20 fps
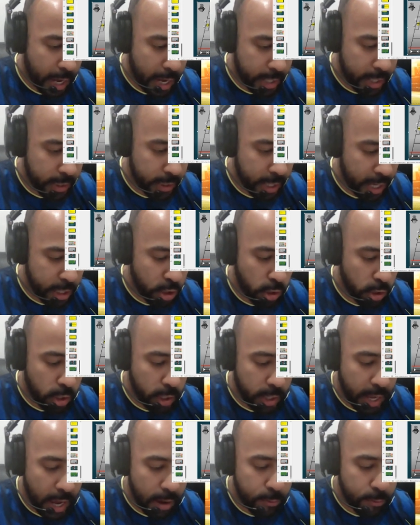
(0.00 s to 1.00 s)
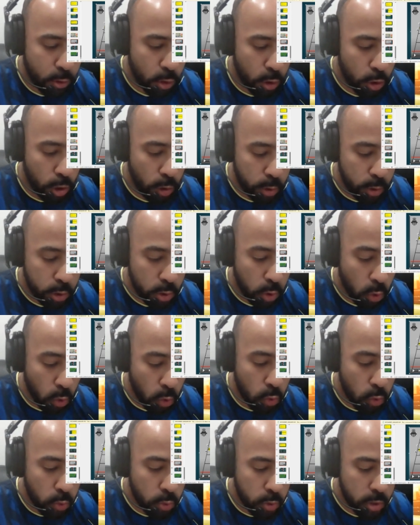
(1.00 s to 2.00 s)
and then you can have your Lewis
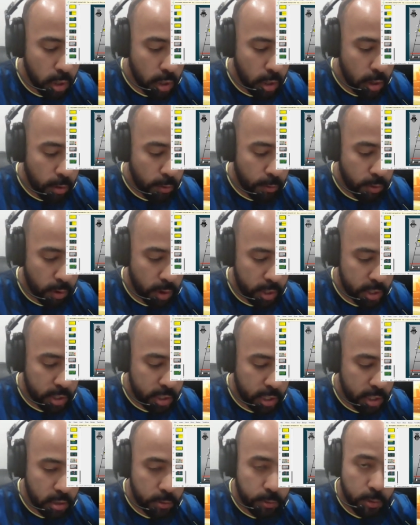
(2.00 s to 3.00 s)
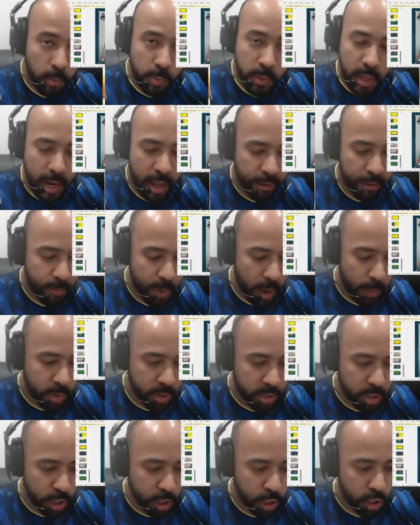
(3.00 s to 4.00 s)
Halls, for instance, from the left back
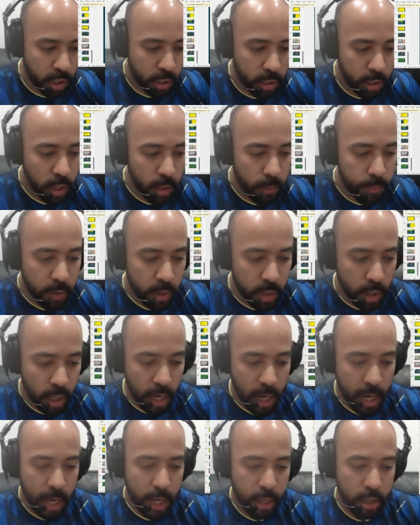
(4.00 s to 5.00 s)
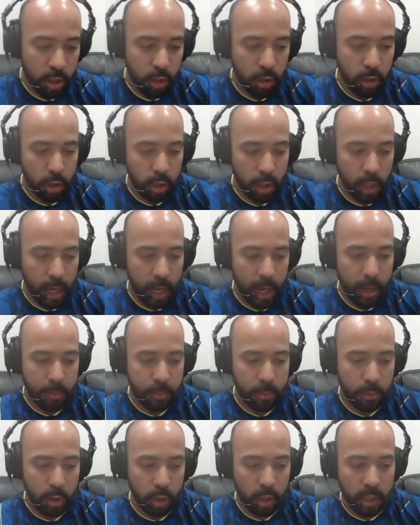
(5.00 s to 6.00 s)
position.
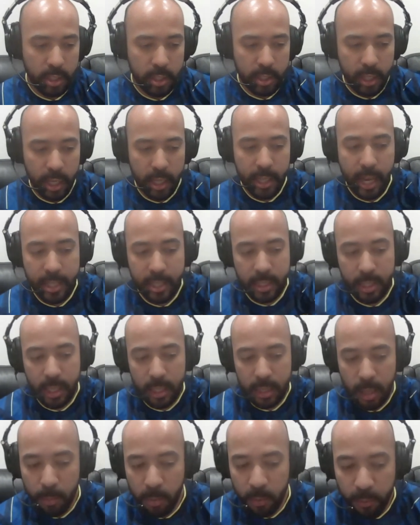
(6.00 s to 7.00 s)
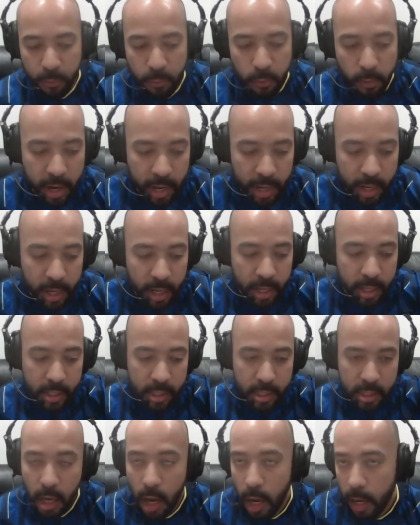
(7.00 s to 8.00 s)
You can see that's the number 3
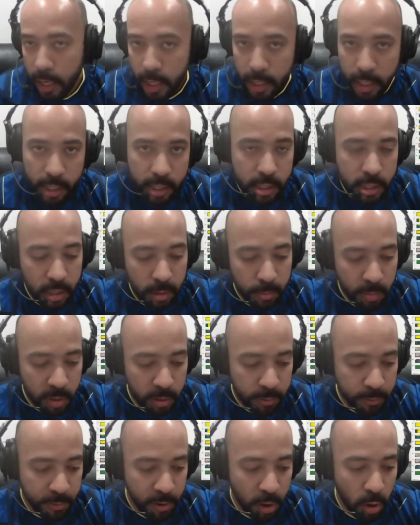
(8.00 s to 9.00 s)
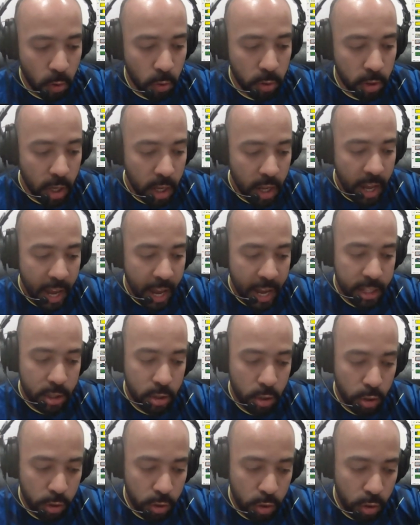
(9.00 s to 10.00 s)
tucking into the midfield, and
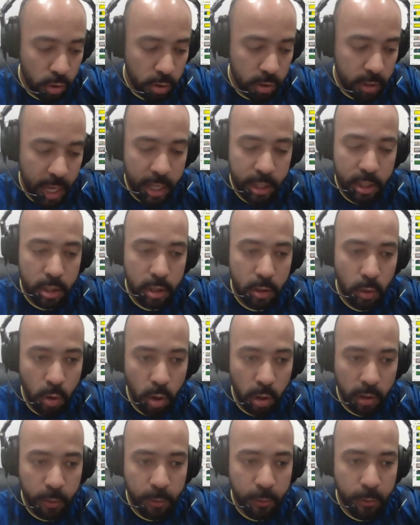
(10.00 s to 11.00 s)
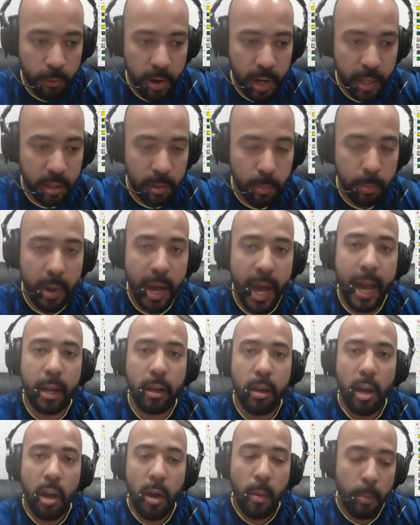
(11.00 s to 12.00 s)
so you then still got the 3 at the back,
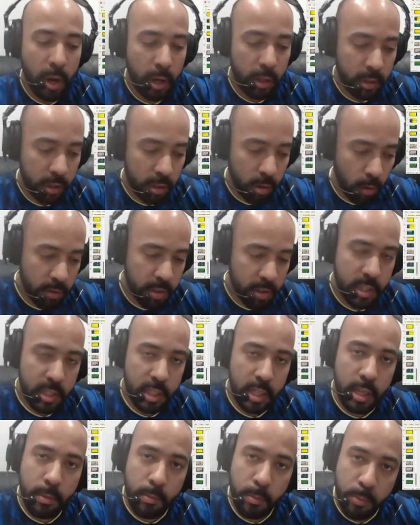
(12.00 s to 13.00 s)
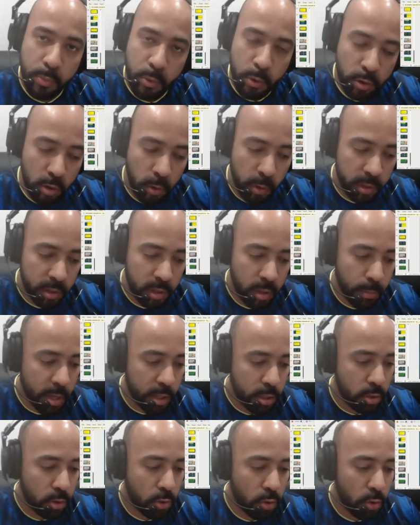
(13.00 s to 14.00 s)
but obviously Bruno in the
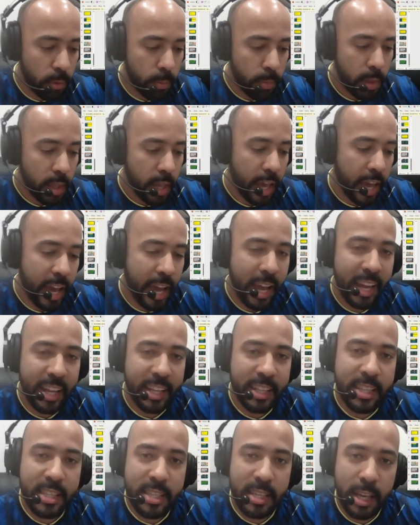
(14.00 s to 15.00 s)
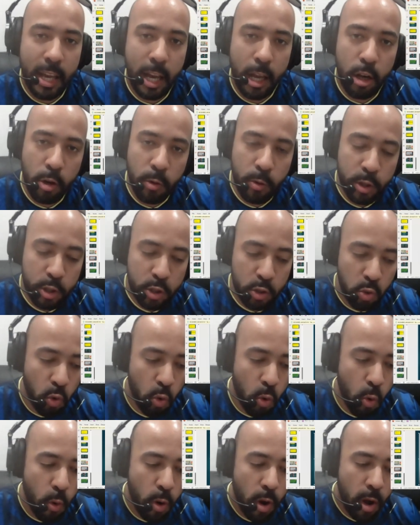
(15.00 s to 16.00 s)
middle and Lewis
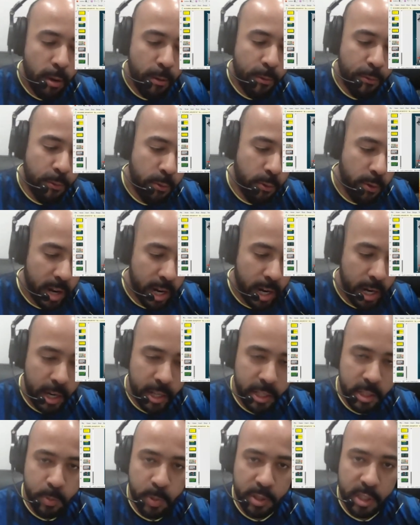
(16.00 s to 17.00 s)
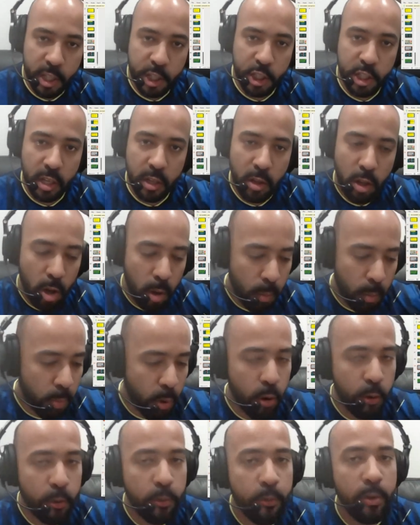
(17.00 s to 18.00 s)
Hall filling in his position.
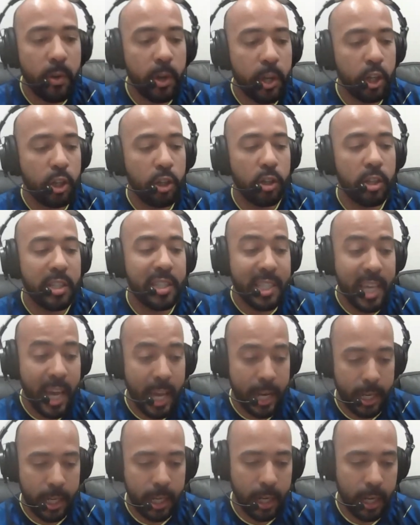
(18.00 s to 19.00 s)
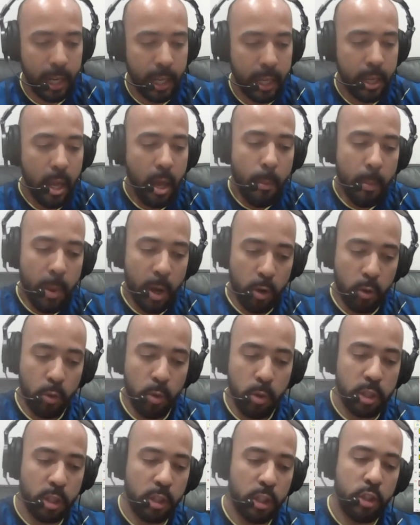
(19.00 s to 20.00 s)
Both very good technically, but
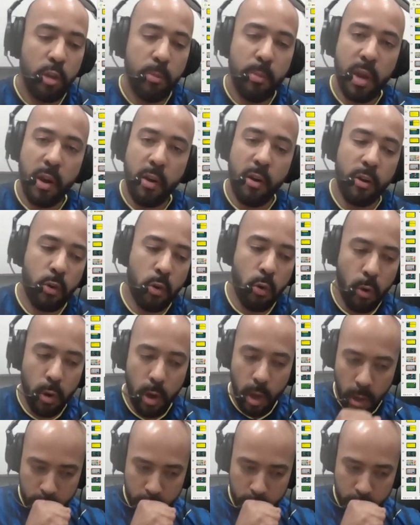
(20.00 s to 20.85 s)
also the numerical